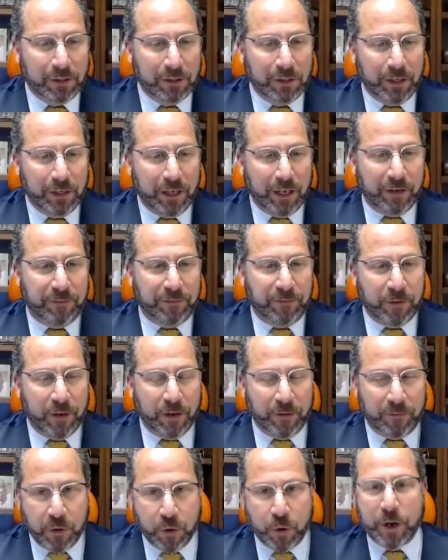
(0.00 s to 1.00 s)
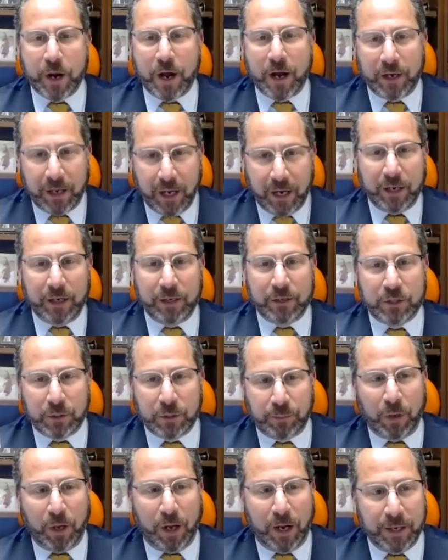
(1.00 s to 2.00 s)
if you're not getting
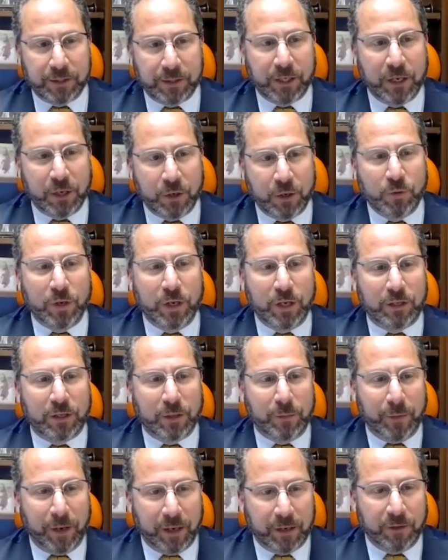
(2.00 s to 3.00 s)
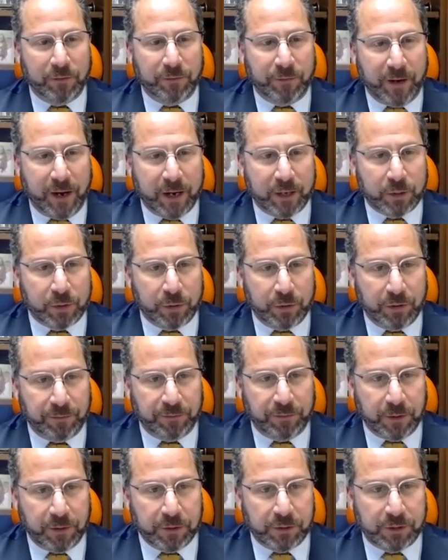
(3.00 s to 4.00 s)
supplies that you need to manufacture in the
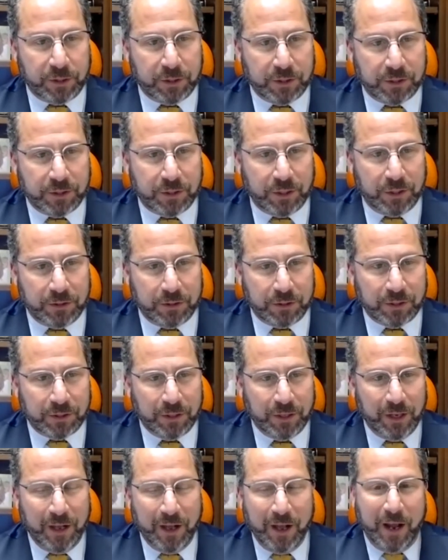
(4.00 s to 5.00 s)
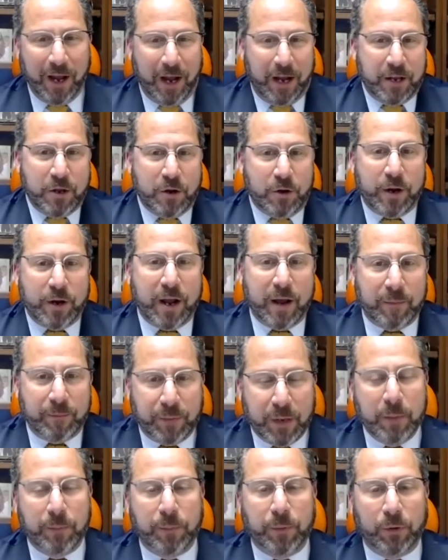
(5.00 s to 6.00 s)
first instance, and you don't have
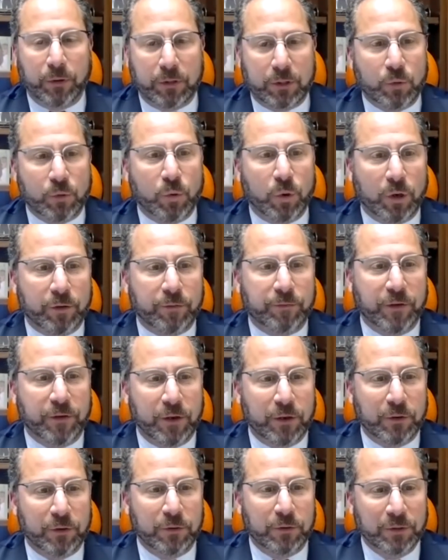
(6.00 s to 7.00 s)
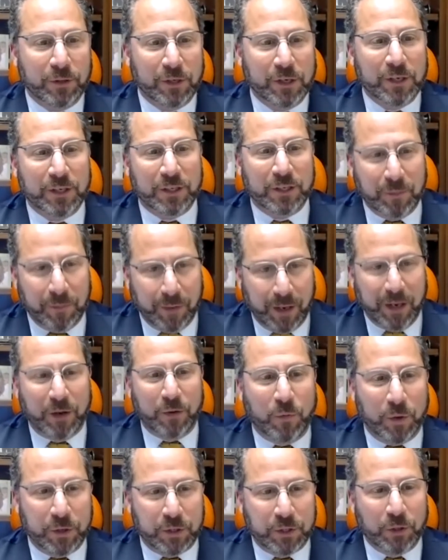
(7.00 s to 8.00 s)
people to work for you to make
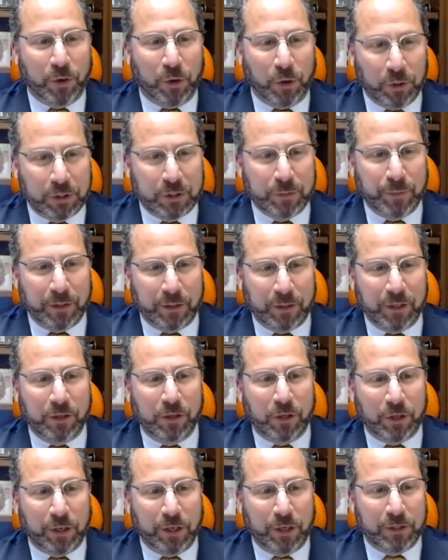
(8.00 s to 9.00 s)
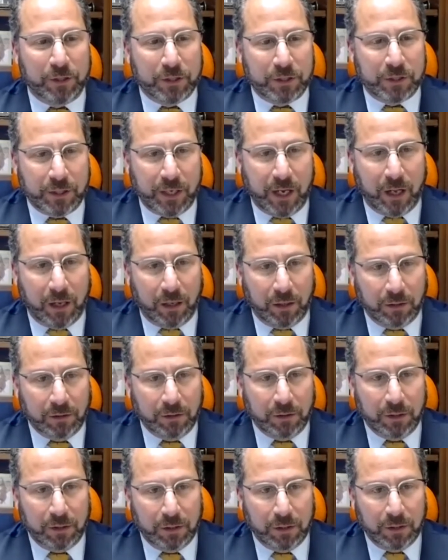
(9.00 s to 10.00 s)
you're ultimately looking to sell.
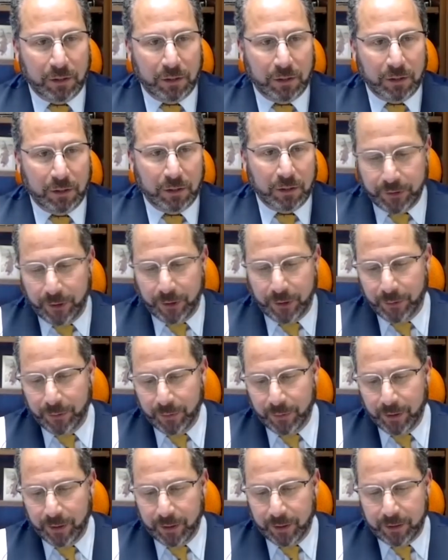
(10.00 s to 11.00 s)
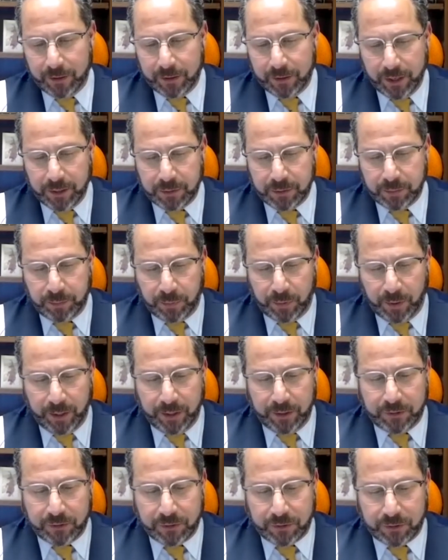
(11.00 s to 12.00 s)
So it does
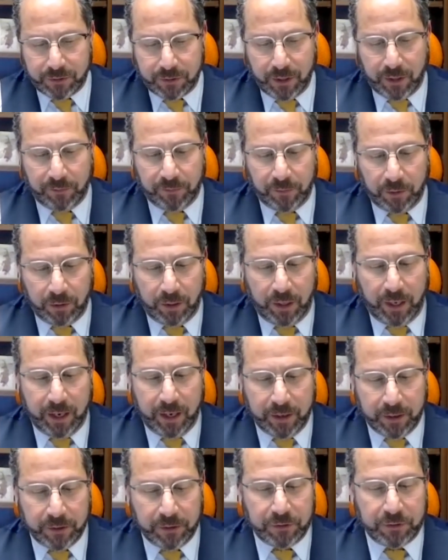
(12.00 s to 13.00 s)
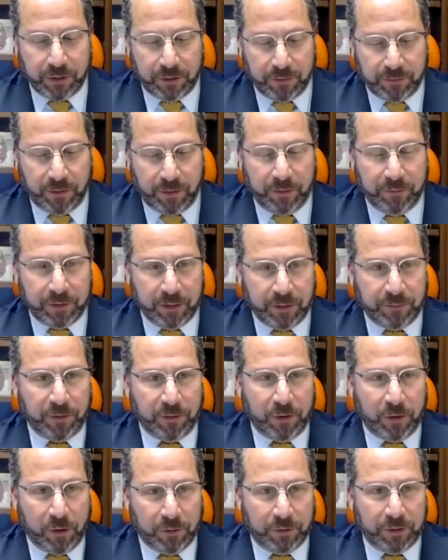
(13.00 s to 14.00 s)
place several layers of
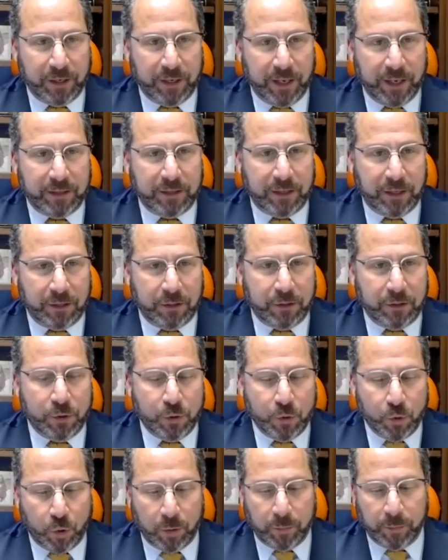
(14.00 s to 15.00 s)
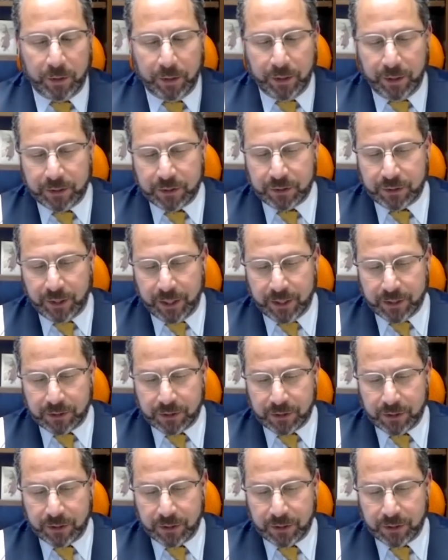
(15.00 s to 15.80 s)
difficulty that didn't normally exist.